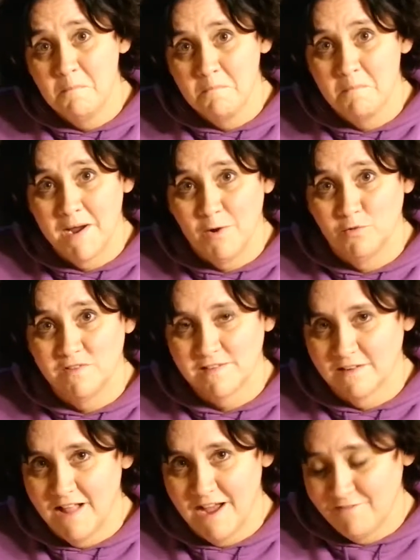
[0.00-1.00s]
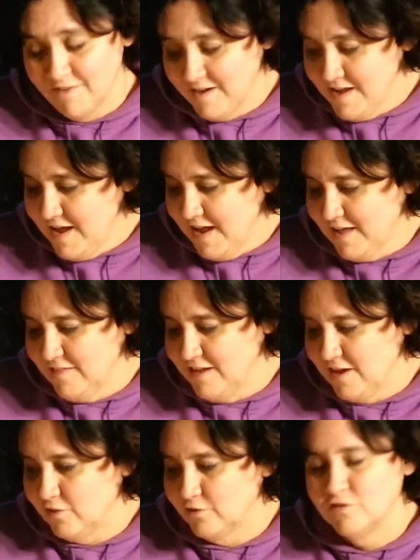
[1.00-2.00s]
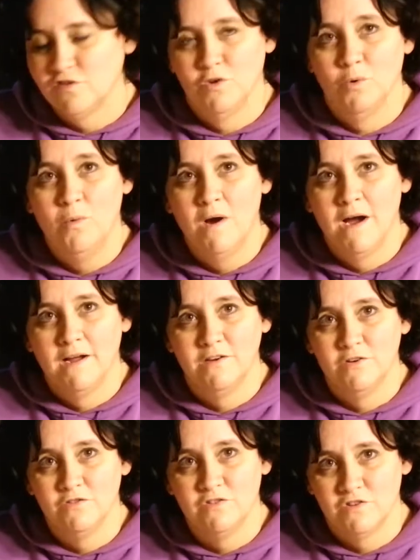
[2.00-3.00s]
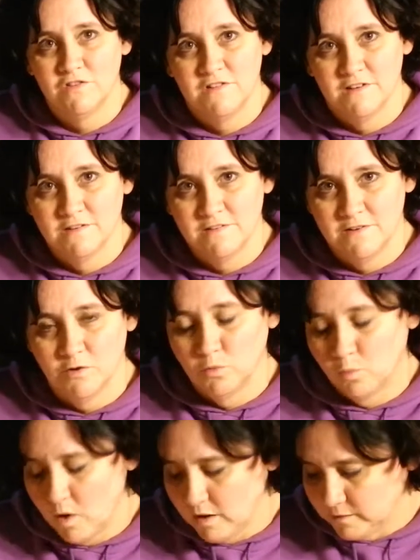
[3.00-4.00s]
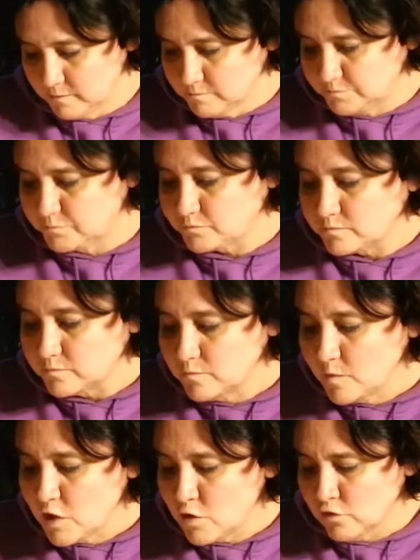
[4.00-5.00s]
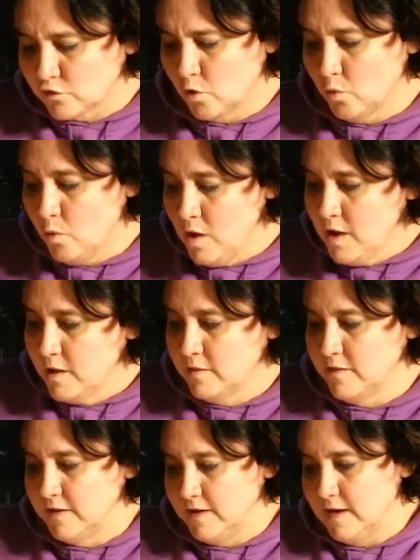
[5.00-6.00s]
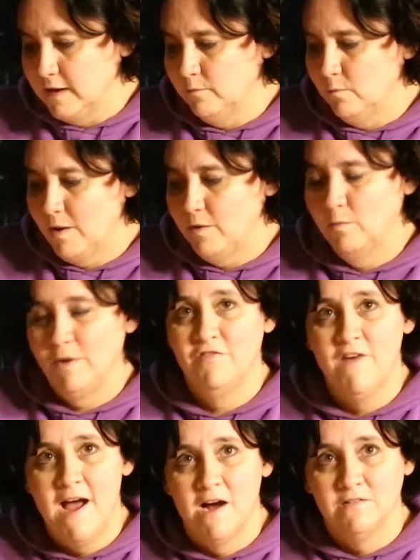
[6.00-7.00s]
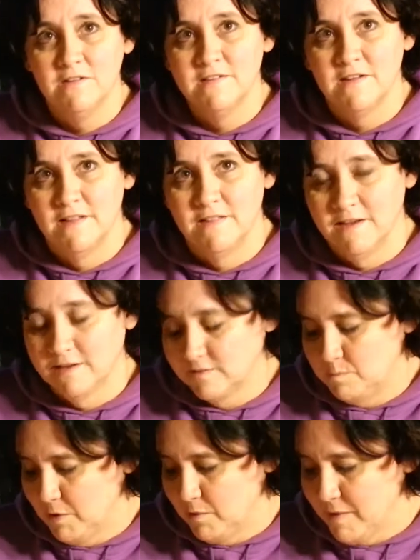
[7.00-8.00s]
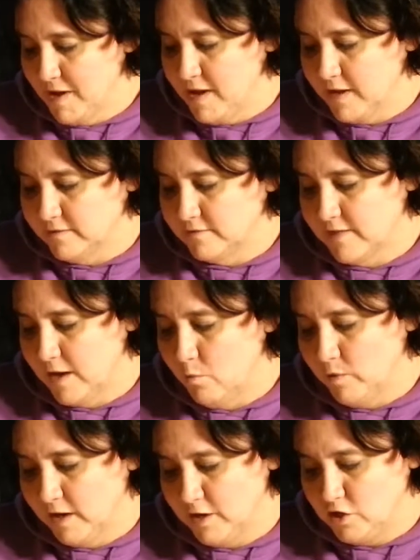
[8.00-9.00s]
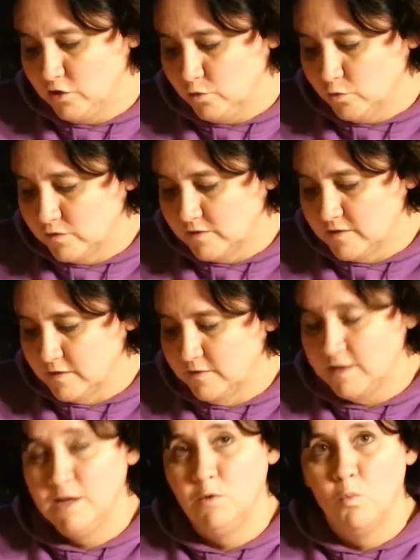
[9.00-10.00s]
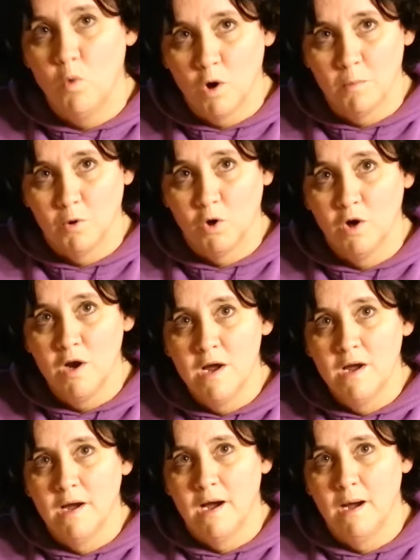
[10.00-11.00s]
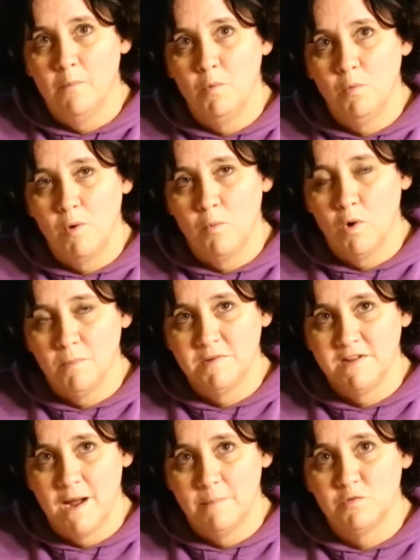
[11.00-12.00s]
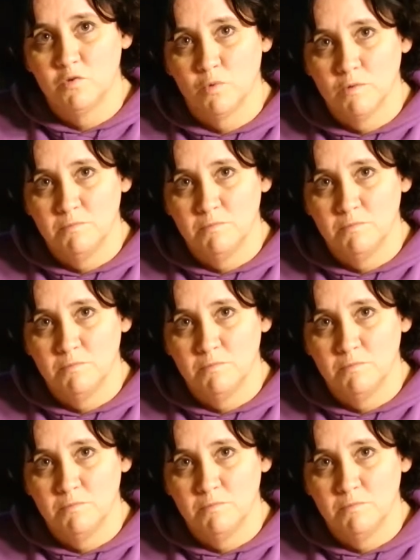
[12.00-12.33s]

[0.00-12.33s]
my own saliva, and the other 2 I used just distilled water. So what we found in the experiment is that when I used the warmer, when we warmed it up to